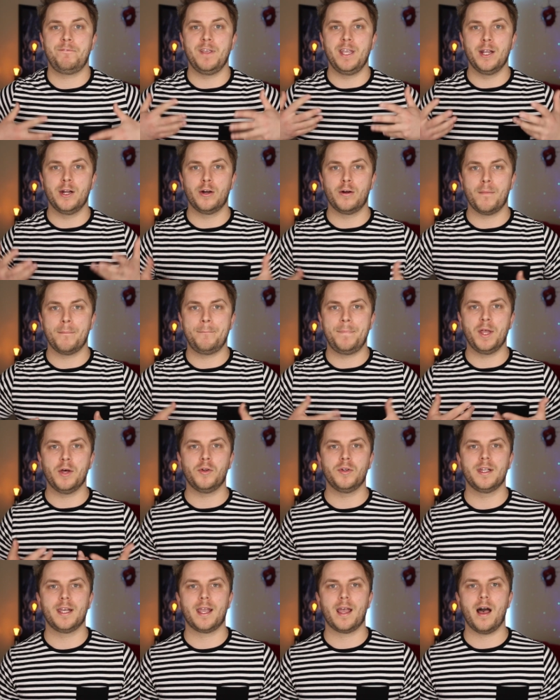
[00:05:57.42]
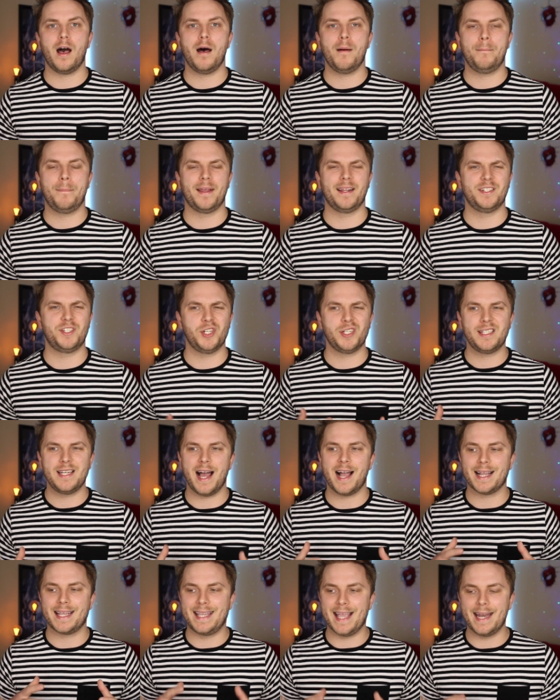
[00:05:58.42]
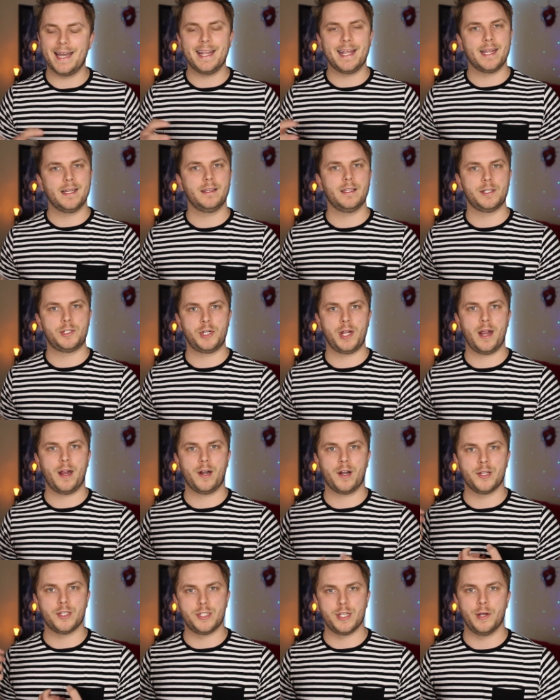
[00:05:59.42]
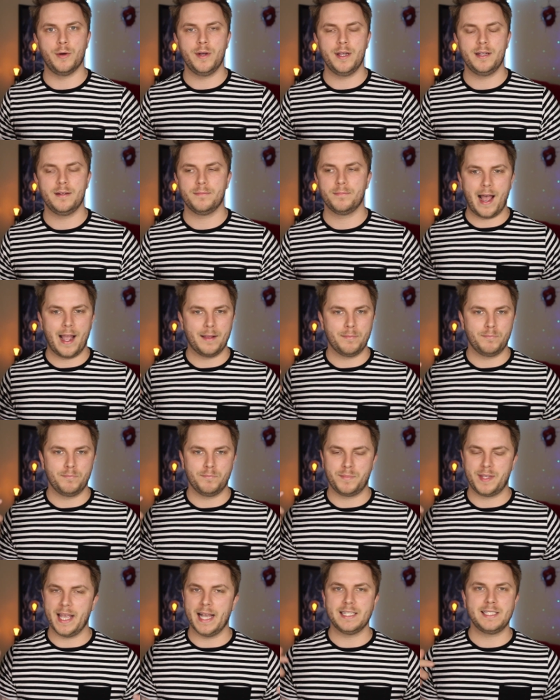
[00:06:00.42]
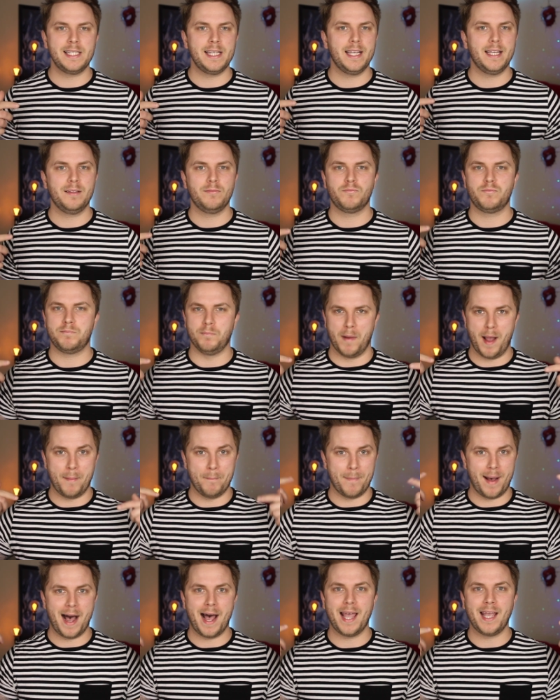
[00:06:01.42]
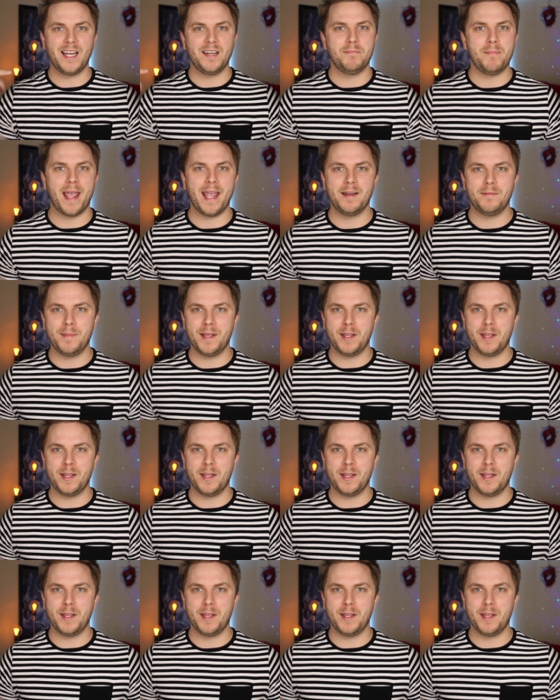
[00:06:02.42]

fear building up and just not getting in the chair to do it, I'm guessing my mind made